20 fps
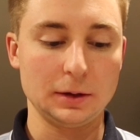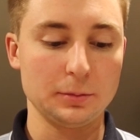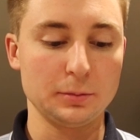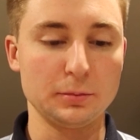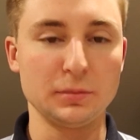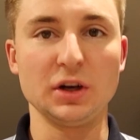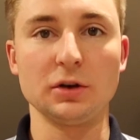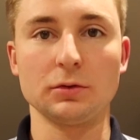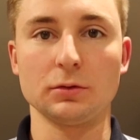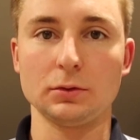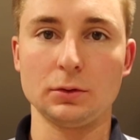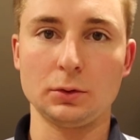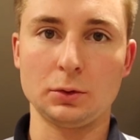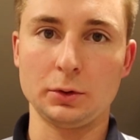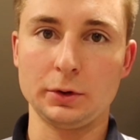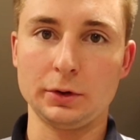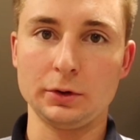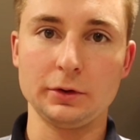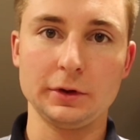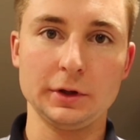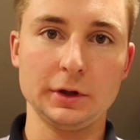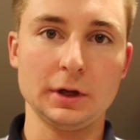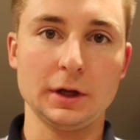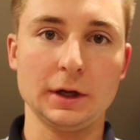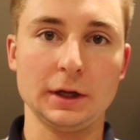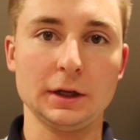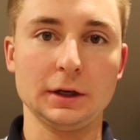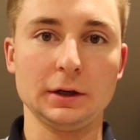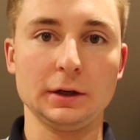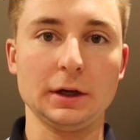mineral oil that
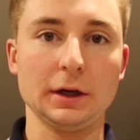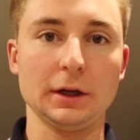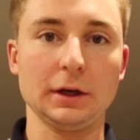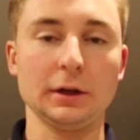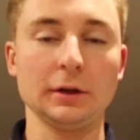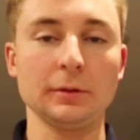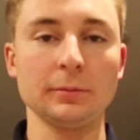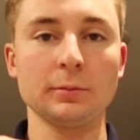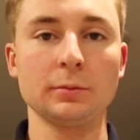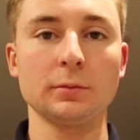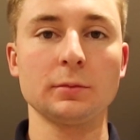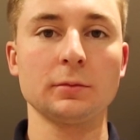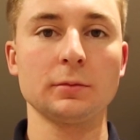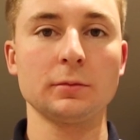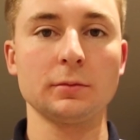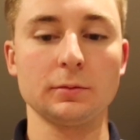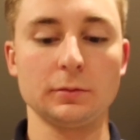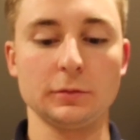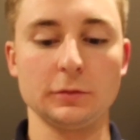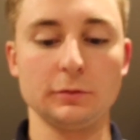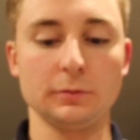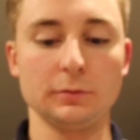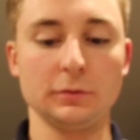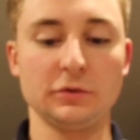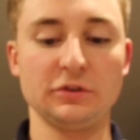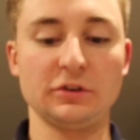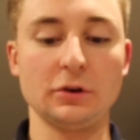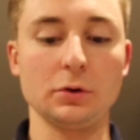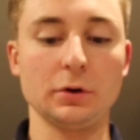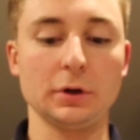I can kind of
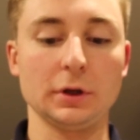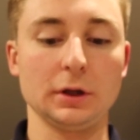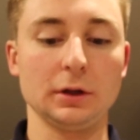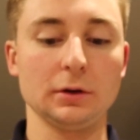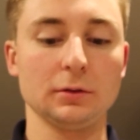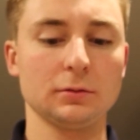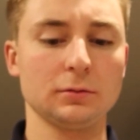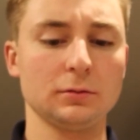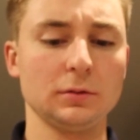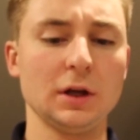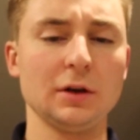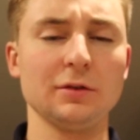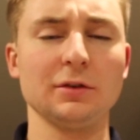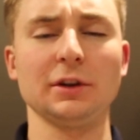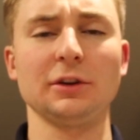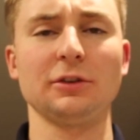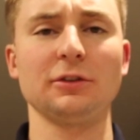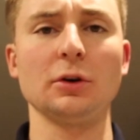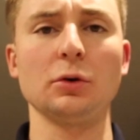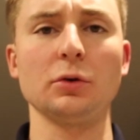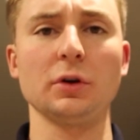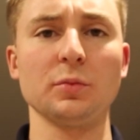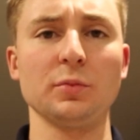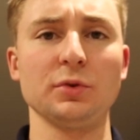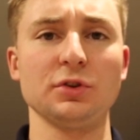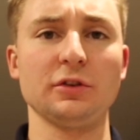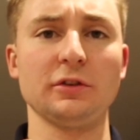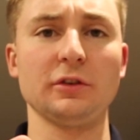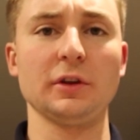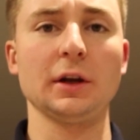soak it, not really soak it,
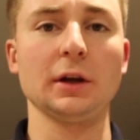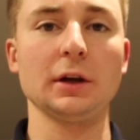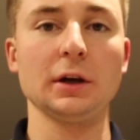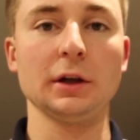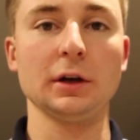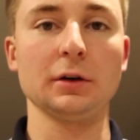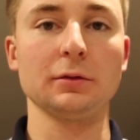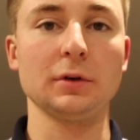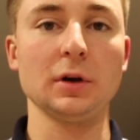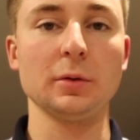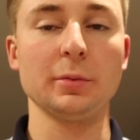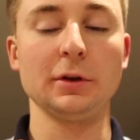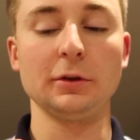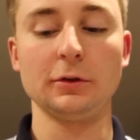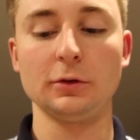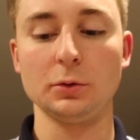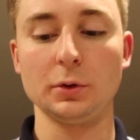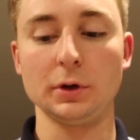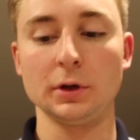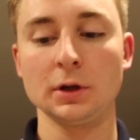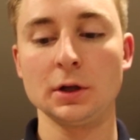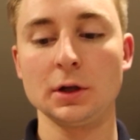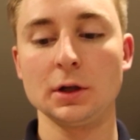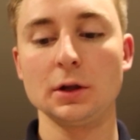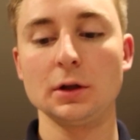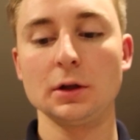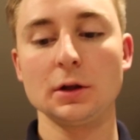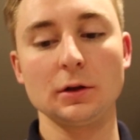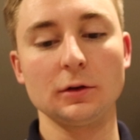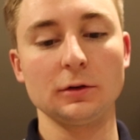but just like kind of rub into it
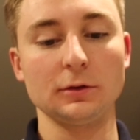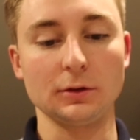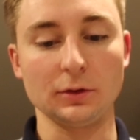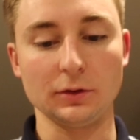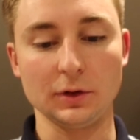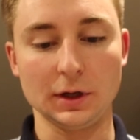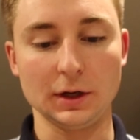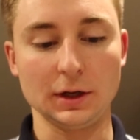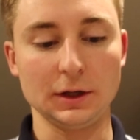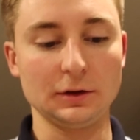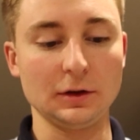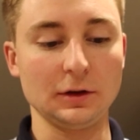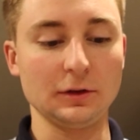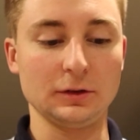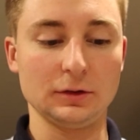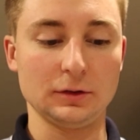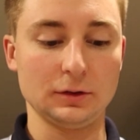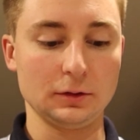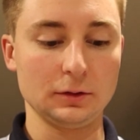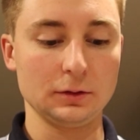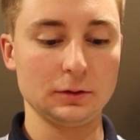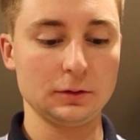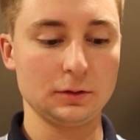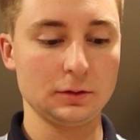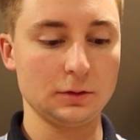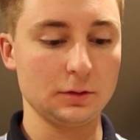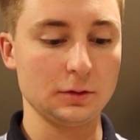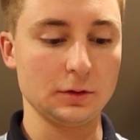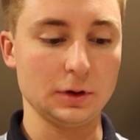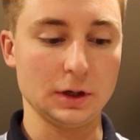so that it doesn't
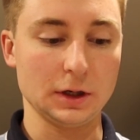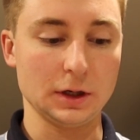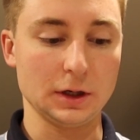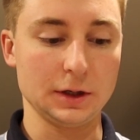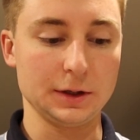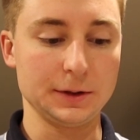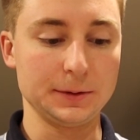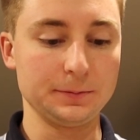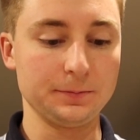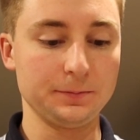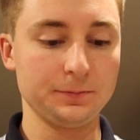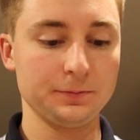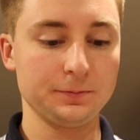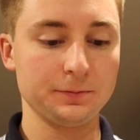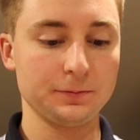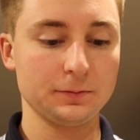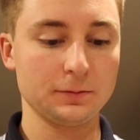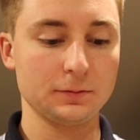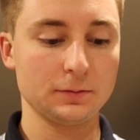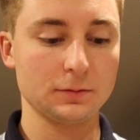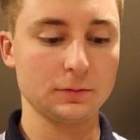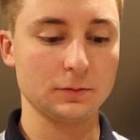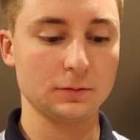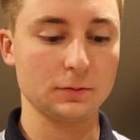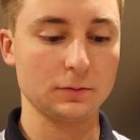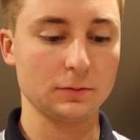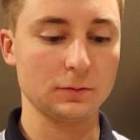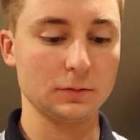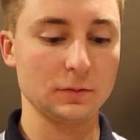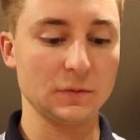um,
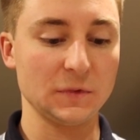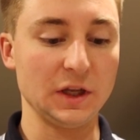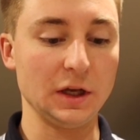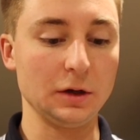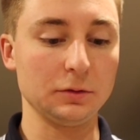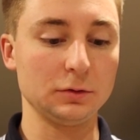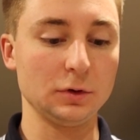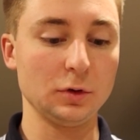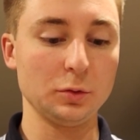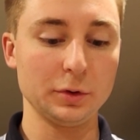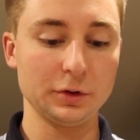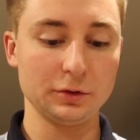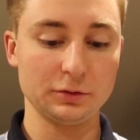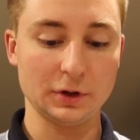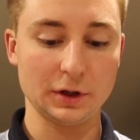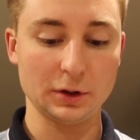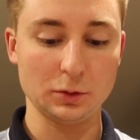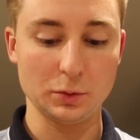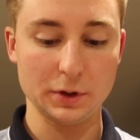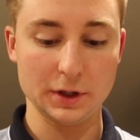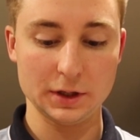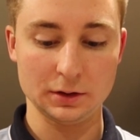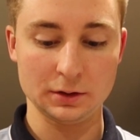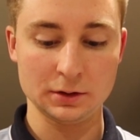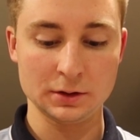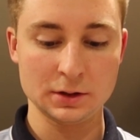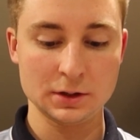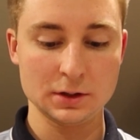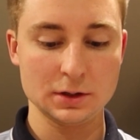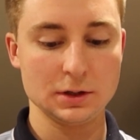get ruined right away.
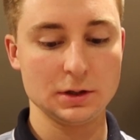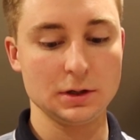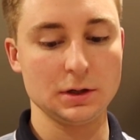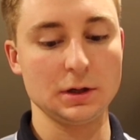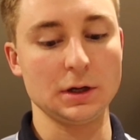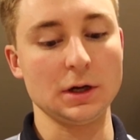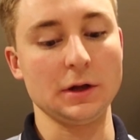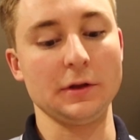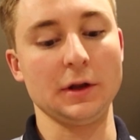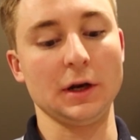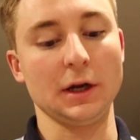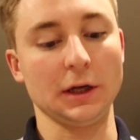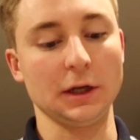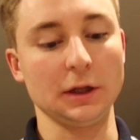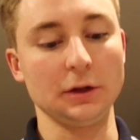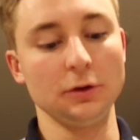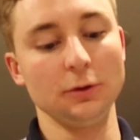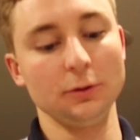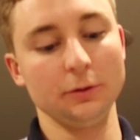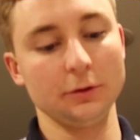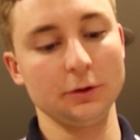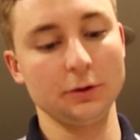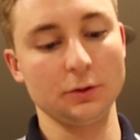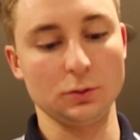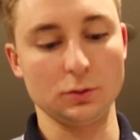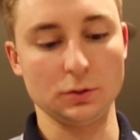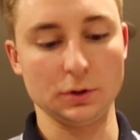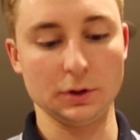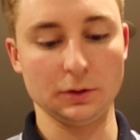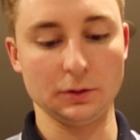And then I can use it,
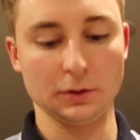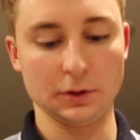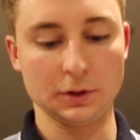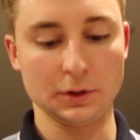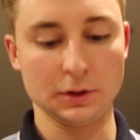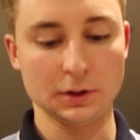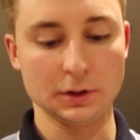or